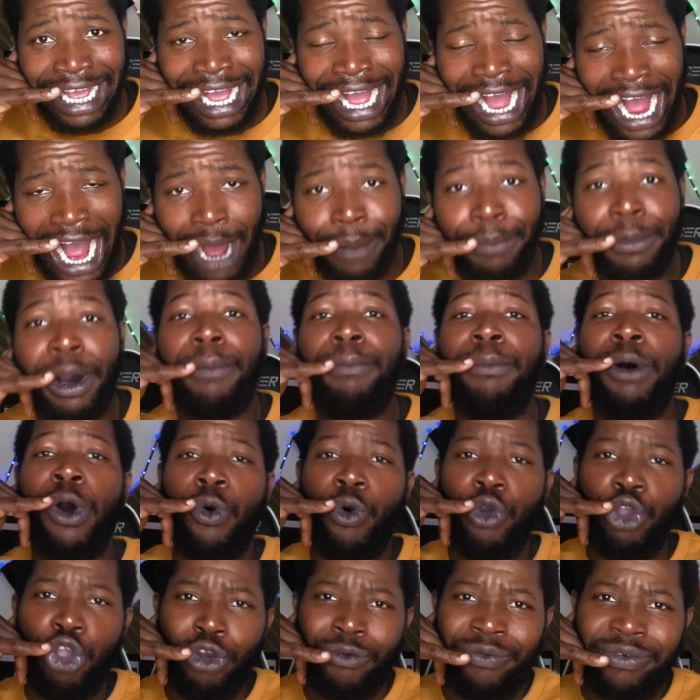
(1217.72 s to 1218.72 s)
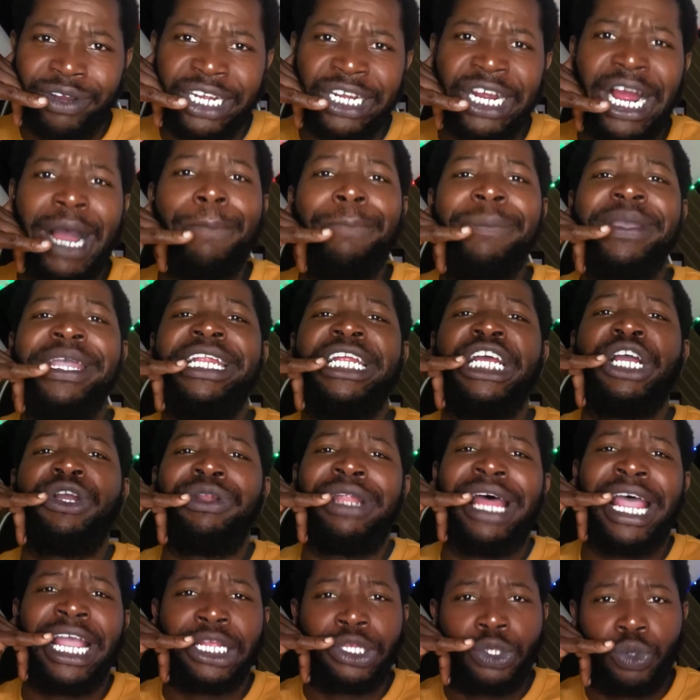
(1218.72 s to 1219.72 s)
I'm on my way over there. I'll be there in
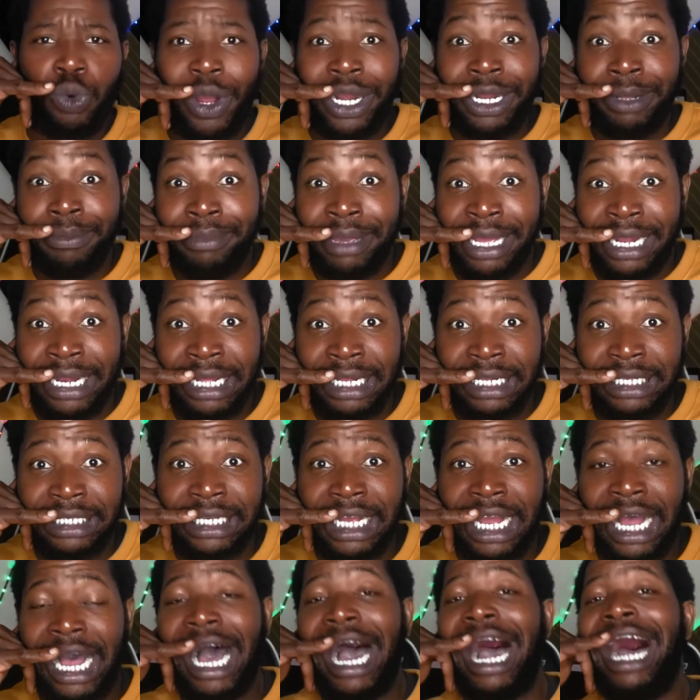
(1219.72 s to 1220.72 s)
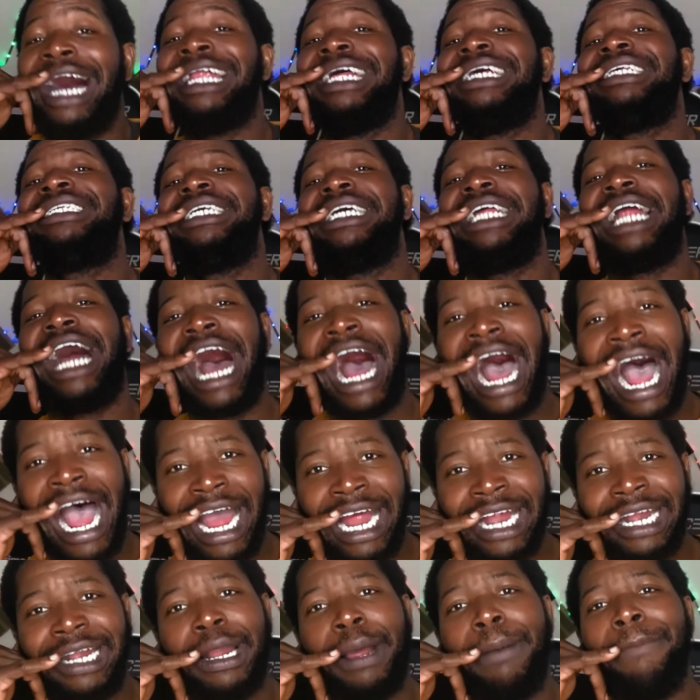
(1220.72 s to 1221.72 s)
like 20 minutes. And I said, all
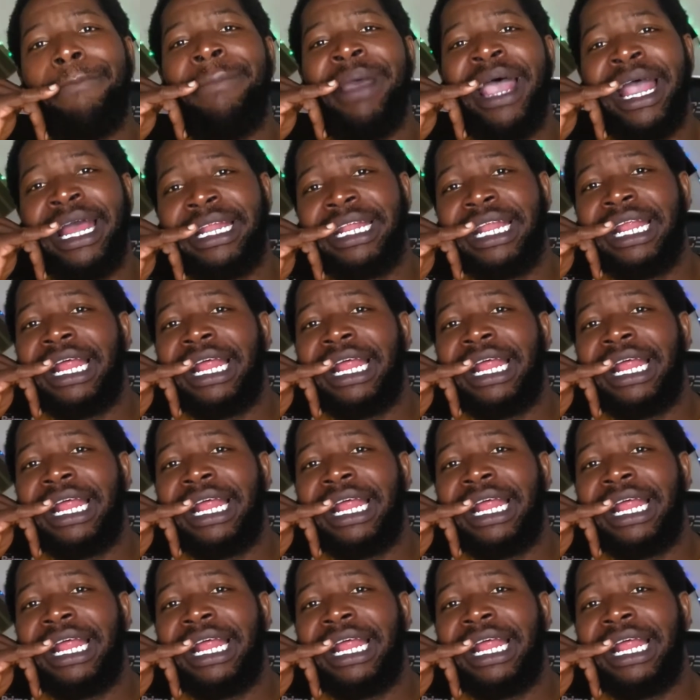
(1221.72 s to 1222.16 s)
right, bet.